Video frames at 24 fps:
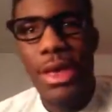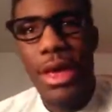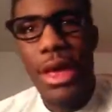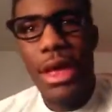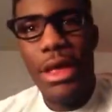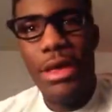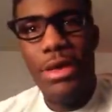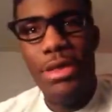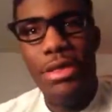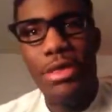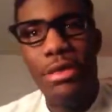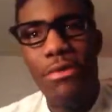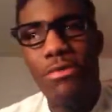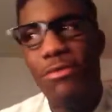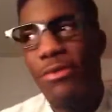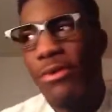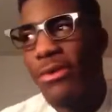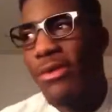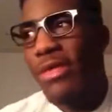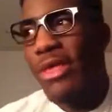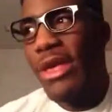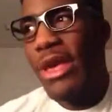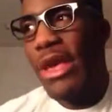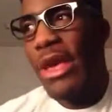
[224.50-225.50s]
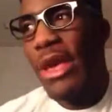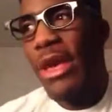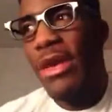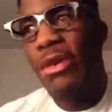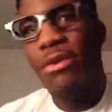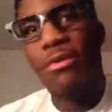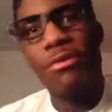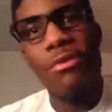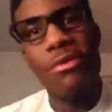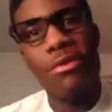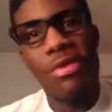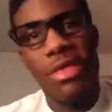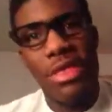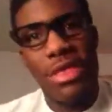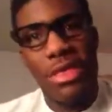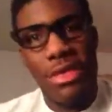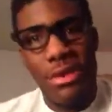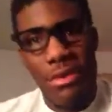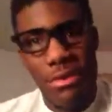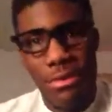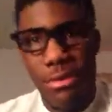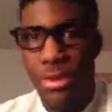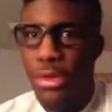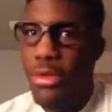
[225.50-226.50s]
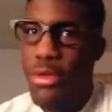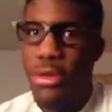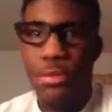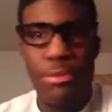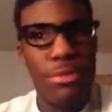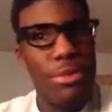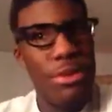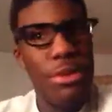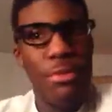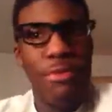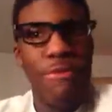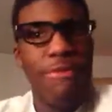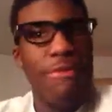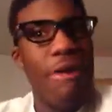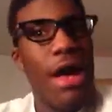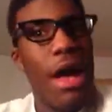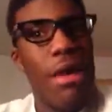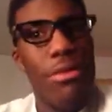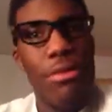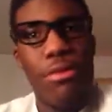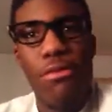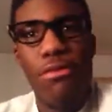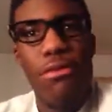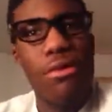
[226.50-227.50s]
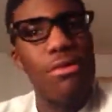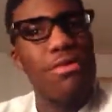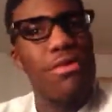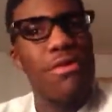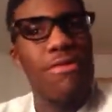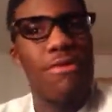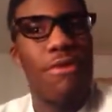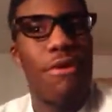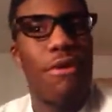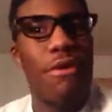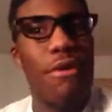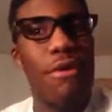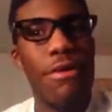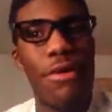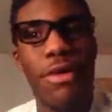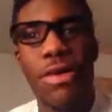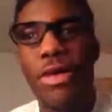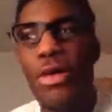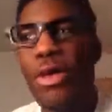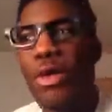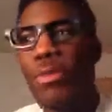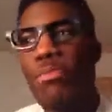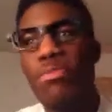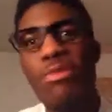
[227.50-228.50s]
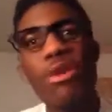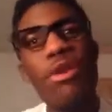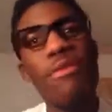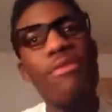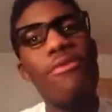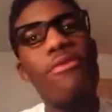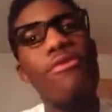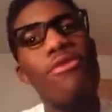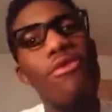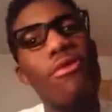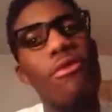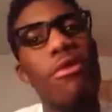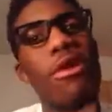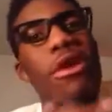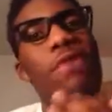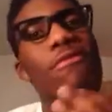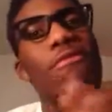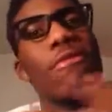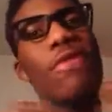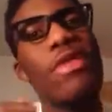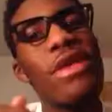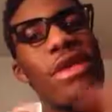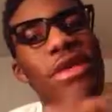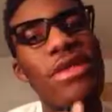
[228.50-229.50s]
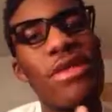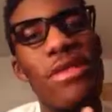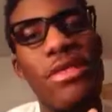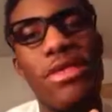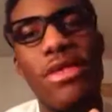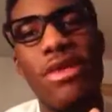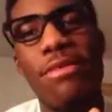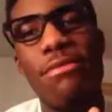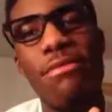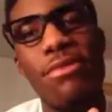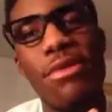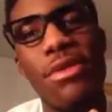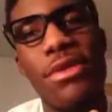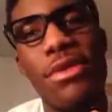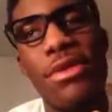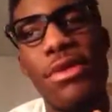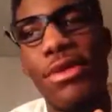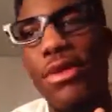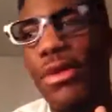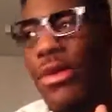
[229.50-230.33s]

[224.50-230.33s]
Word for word: and it's the worst thing. Or number five, the worst of all. People who are in relationships